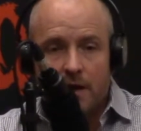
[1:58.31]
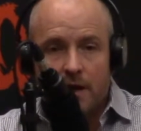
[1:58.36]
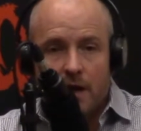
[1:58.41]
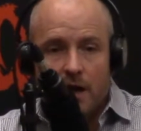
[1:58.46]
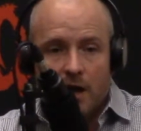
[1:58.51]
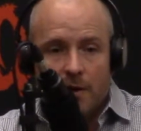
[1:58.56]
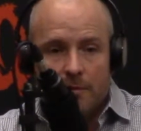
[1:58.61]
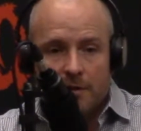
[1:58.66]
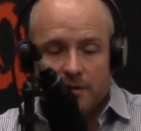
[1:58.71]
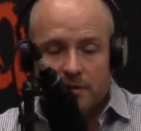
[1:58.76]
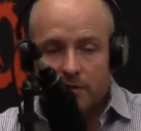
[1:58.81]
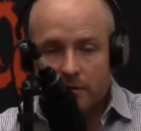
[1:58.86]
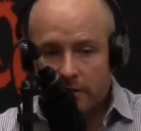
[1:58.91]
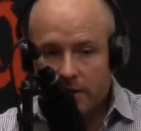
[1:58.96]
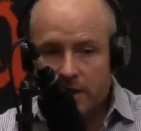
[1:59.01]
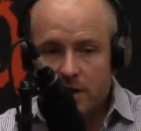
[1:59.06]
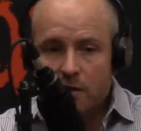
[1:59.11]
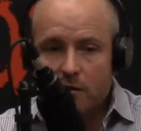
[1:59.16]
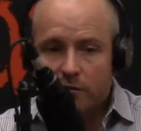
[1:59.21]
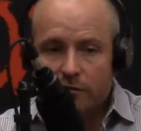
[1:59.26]
I mean, the
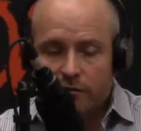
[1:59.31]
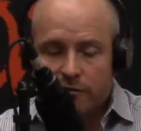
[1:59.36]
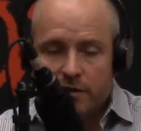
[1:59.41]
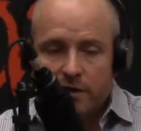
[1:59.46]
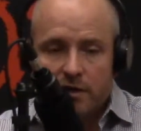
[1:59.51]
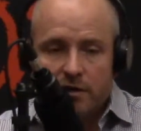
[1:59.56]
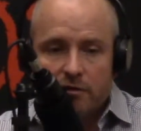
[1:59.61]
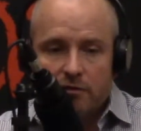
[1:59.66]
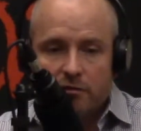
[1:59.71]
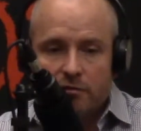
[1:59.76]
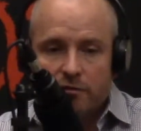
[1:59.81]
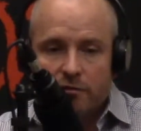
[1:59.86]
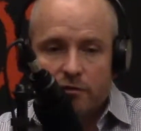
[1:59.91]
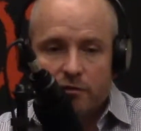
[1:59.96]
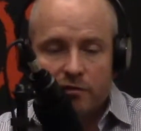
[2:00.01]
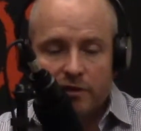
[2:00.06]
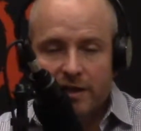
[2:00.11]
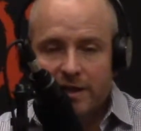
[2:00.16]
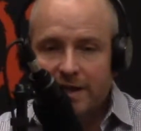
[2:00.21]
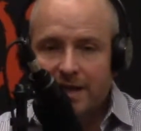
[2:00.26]
legal fees for
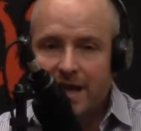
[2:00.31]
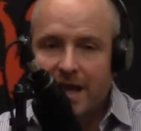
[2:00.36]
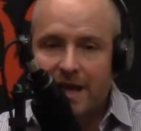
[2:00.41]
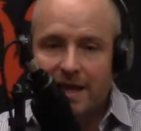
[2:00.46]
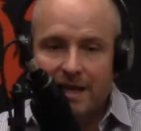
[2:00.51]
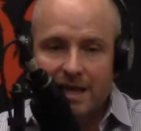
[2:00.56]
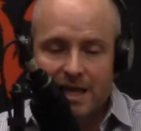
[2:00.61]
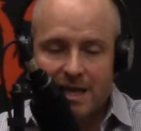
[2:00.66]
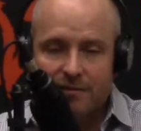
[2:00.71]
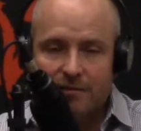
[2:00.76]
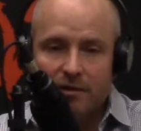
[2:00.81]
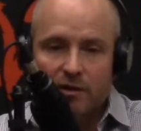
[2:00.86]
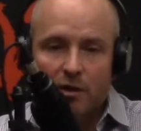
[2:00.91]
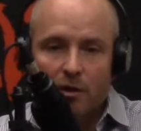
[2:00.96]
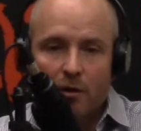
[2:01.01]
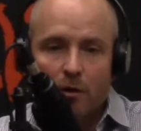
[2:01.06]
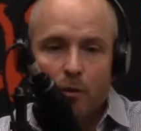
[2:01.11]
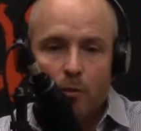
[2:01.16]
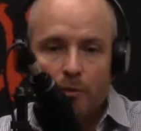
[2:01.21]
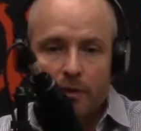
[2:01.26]
litigating, even to
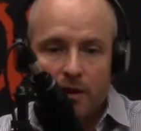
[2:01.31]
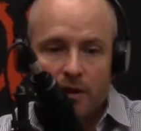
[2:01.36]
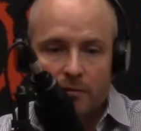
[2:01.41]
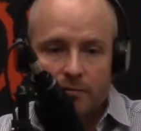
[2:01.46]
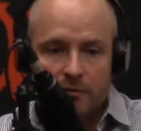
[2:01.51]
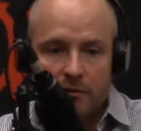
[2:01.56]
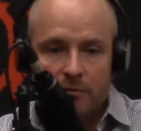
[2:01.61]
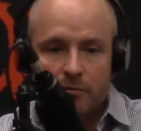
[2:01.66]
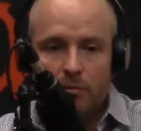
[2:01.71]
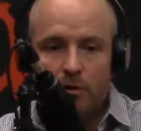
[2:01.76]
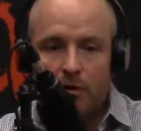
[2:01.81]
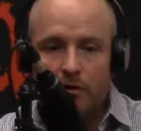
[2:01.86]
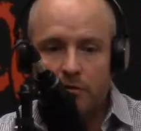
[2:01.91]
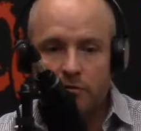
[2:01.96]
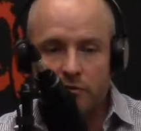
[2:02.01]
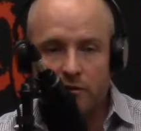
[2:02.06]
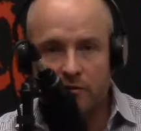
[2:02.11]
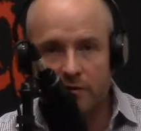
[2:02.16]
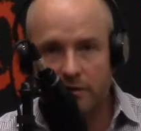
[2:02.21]
open up the books of a